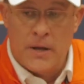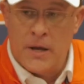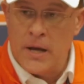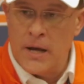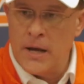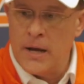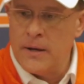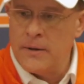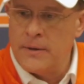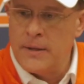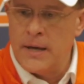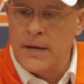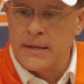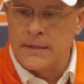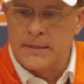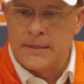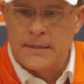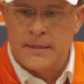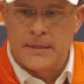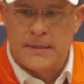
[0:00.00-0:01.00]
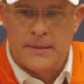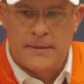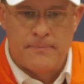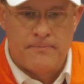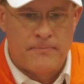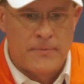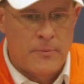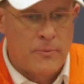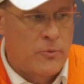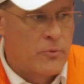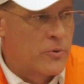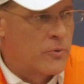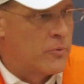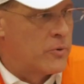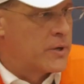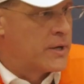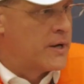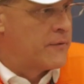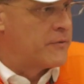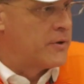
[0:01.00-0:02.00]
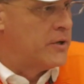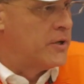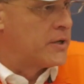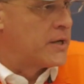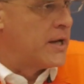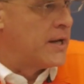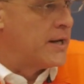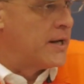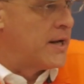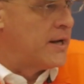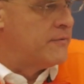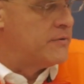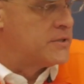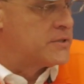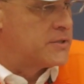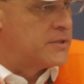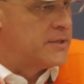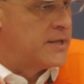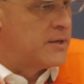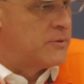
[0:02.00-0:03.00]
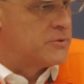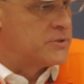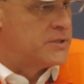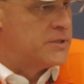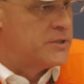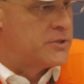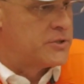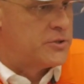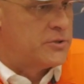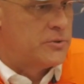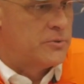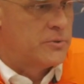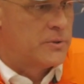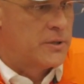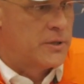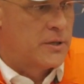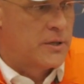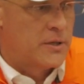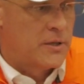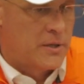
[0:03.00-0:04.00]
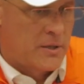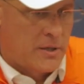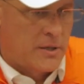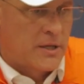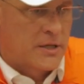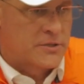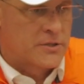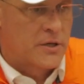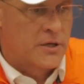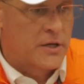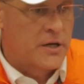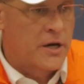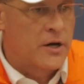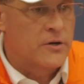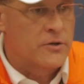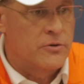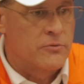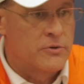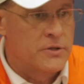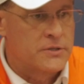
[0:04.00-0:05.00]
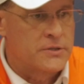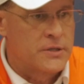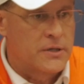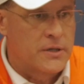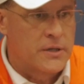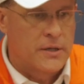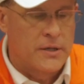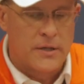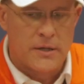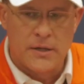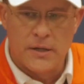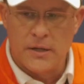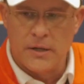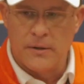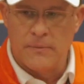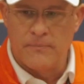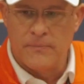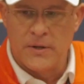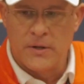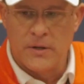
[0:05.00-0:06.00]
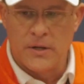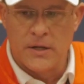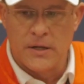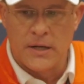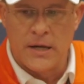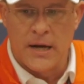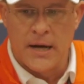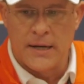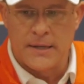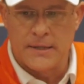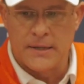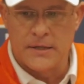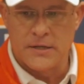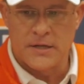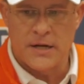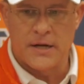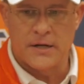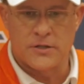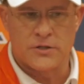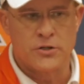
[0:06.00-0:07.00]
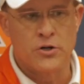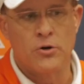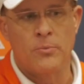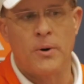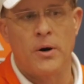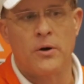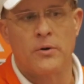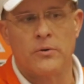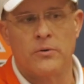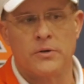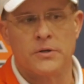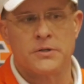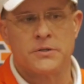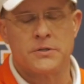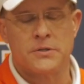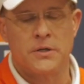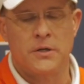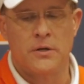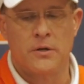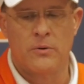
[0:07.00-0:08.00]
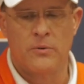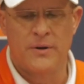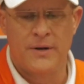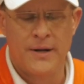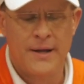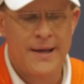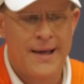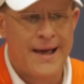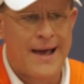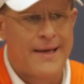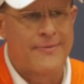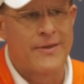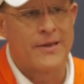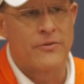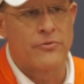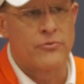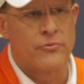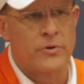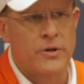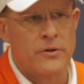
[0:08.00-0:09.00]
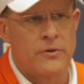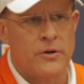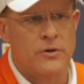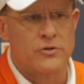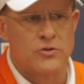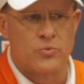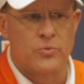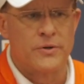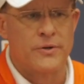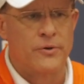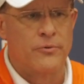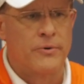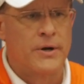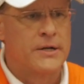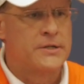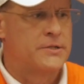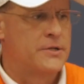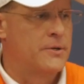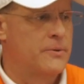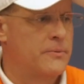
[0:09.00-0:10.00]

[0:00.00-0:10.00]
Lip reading: We're going to have to look at it. Obviously, that was an issue, and that's uncharacteristic. And it's kind of snowballed on us, you know. And I think three of those were in the red